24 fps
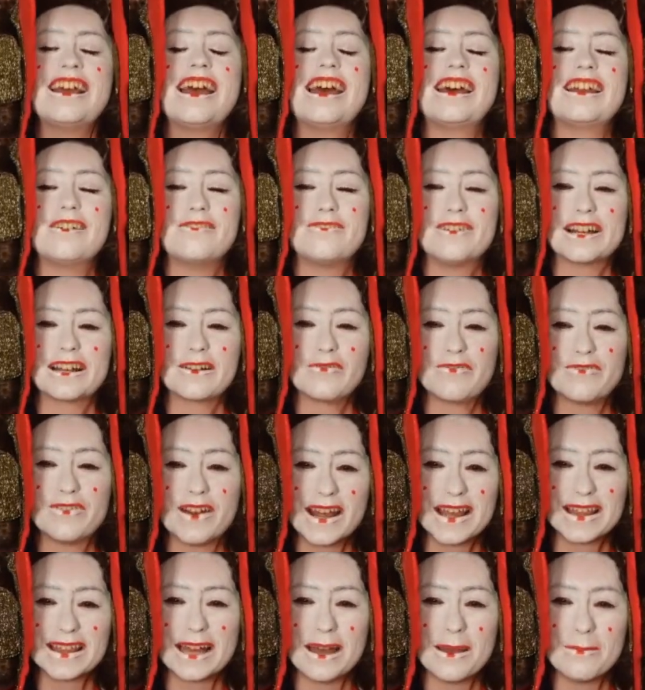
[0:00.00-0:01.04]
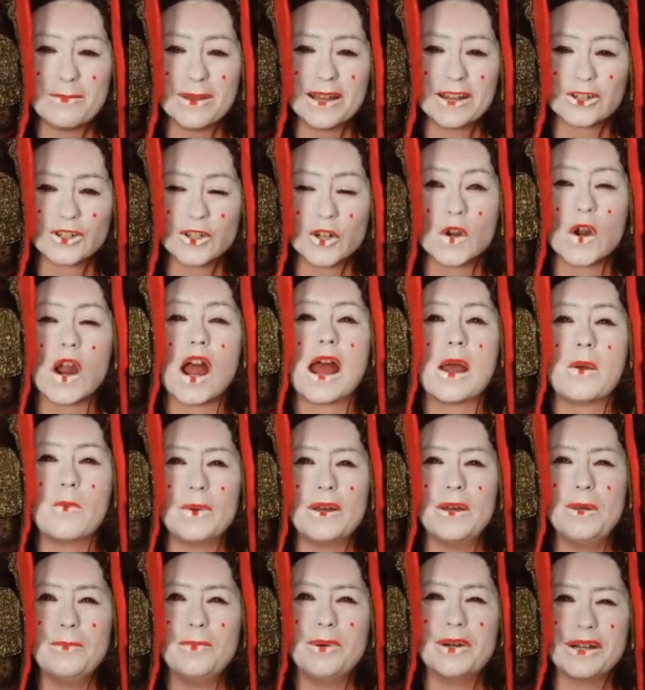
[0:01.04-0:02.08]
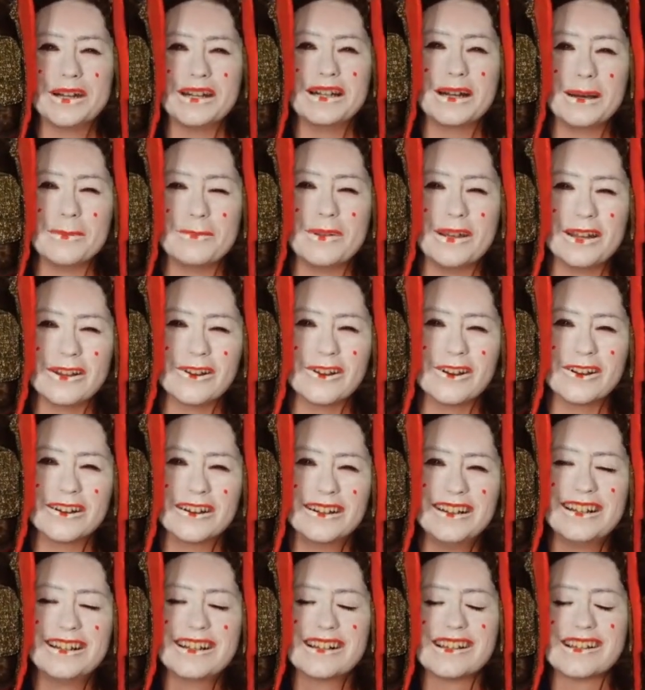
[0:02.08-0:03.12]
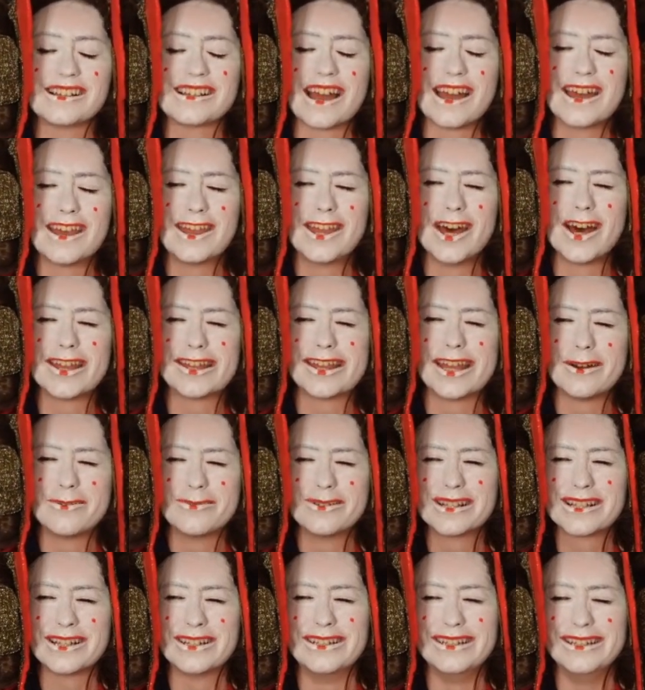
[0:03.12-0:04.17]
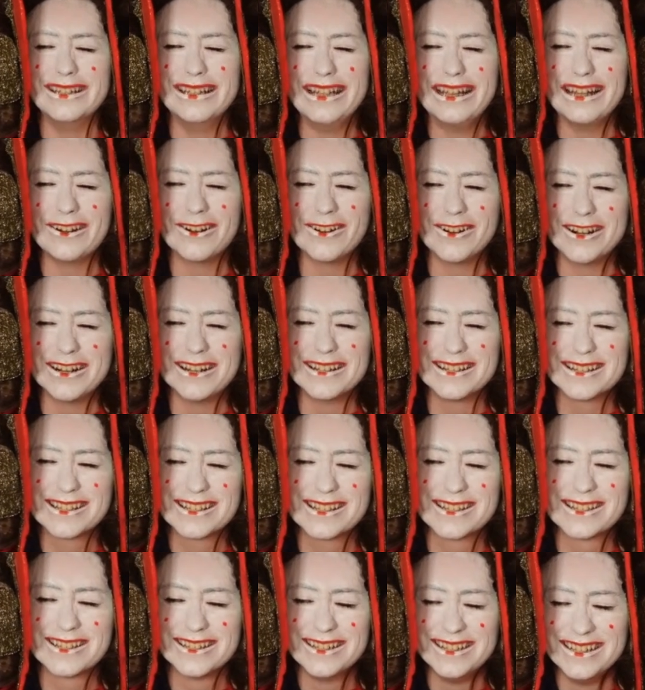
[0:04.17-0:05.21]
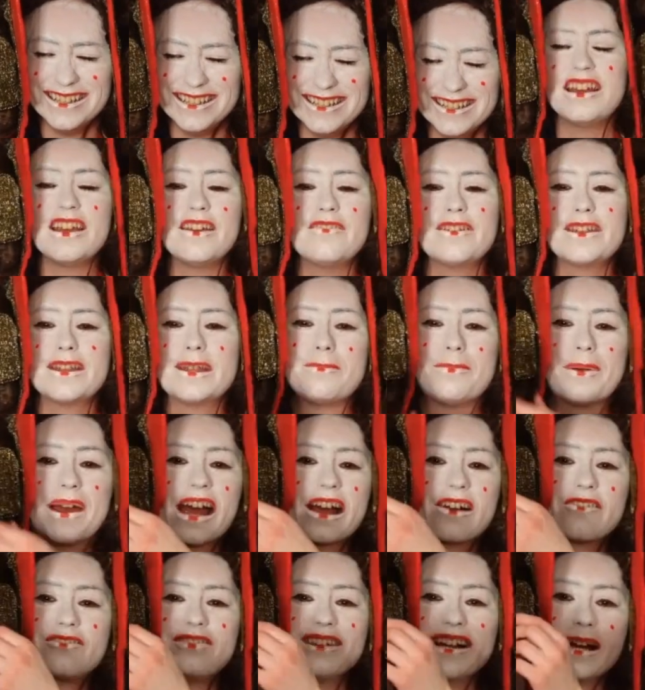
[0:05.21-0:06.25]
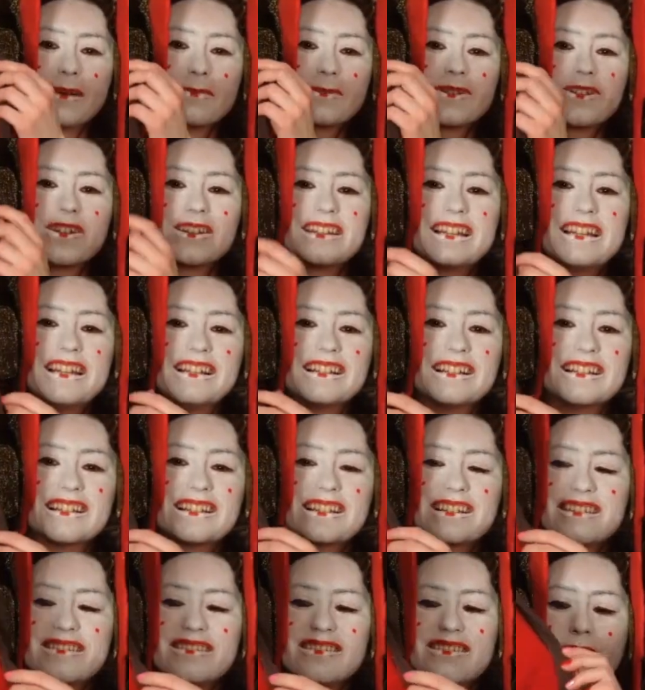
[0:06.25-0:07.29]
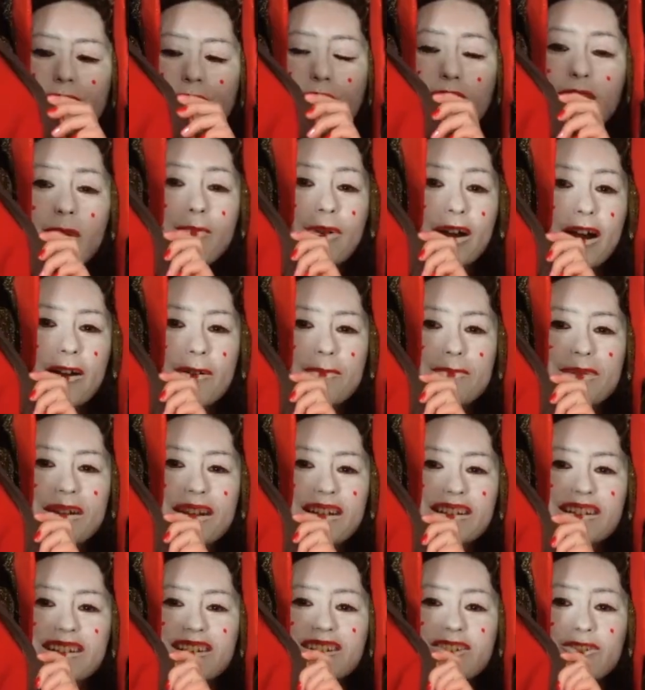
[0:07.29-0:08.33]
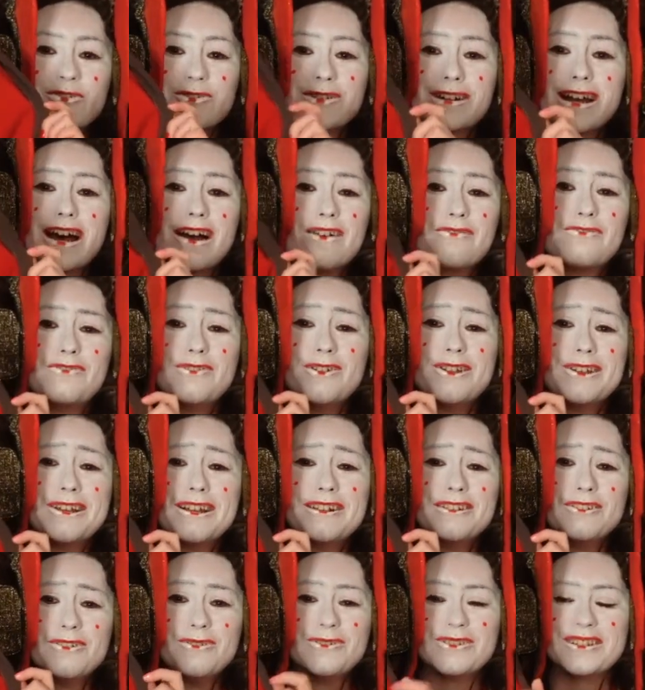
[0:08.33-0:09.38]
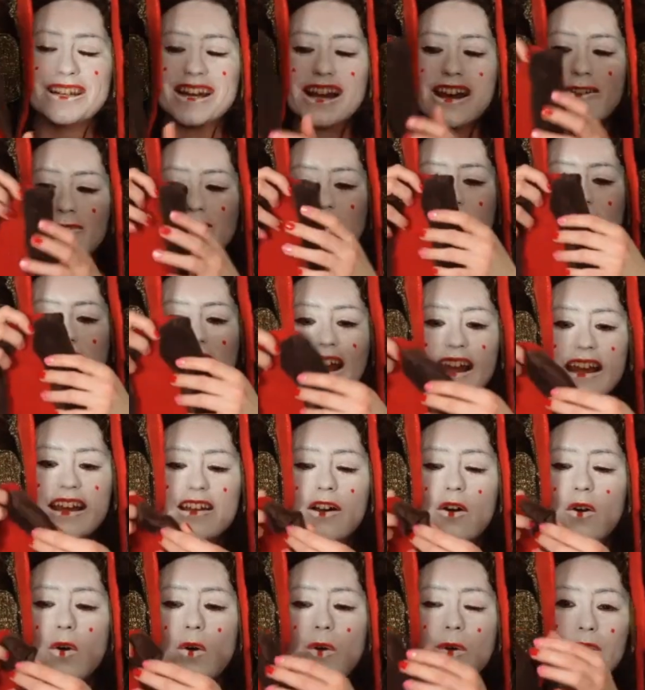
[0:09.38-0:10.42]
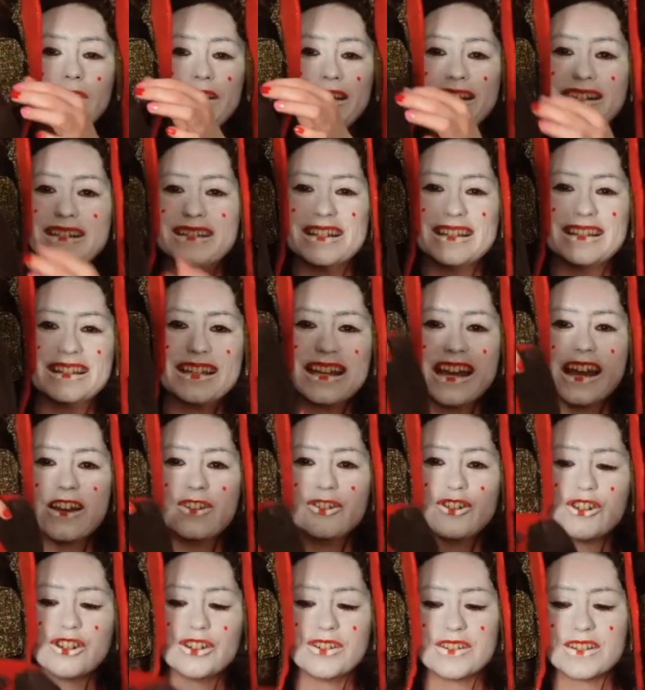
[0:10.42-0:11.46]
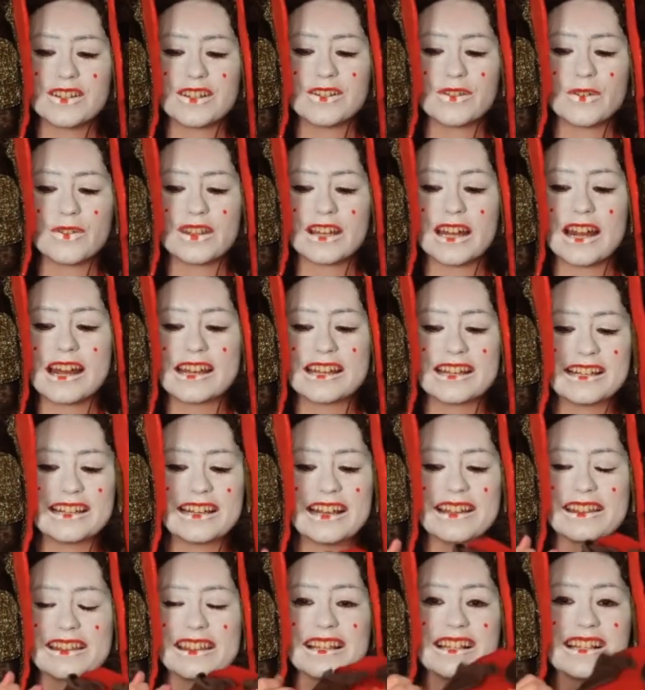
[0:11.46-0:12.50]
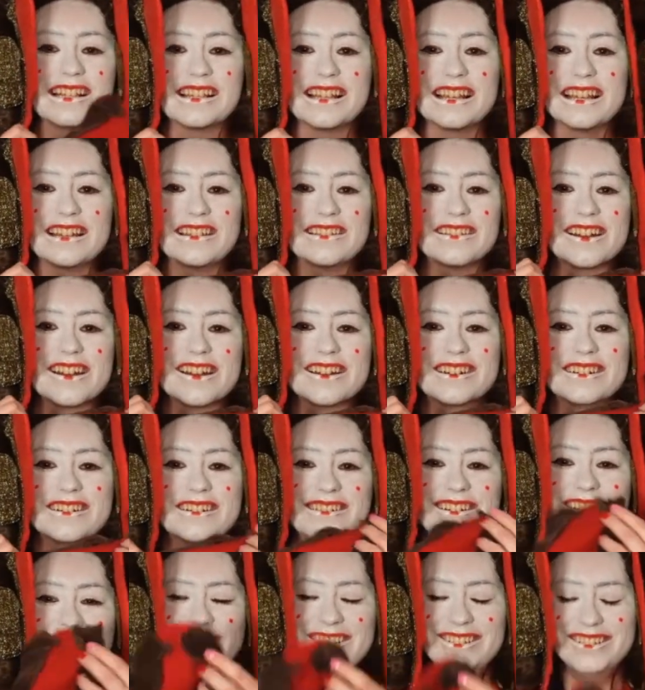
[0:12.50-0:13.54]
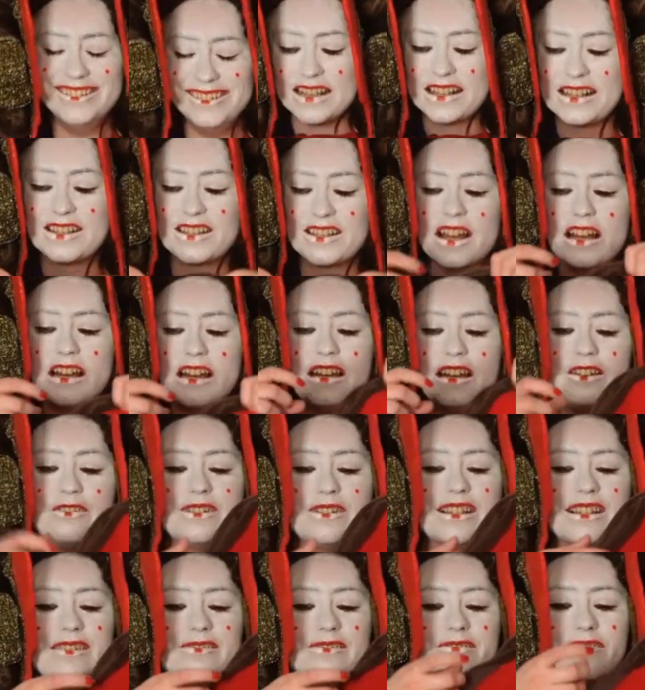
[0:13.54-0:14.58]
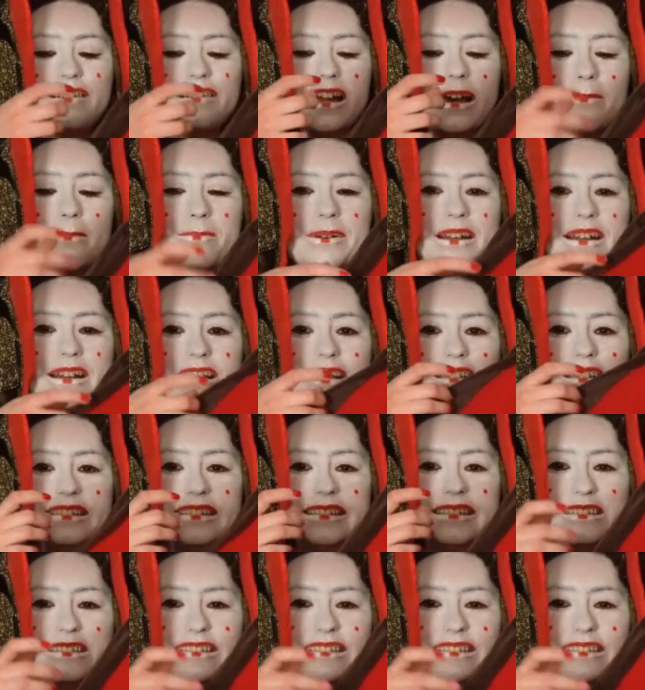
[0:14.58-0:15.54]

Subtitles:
And if I can find that picture, I will put it up here, because I thought that was hilarious. Even the back flaps on these for the brown pieces are not fully glued down. I only did the edges so that I could get this thing done. It's all loose and floppy.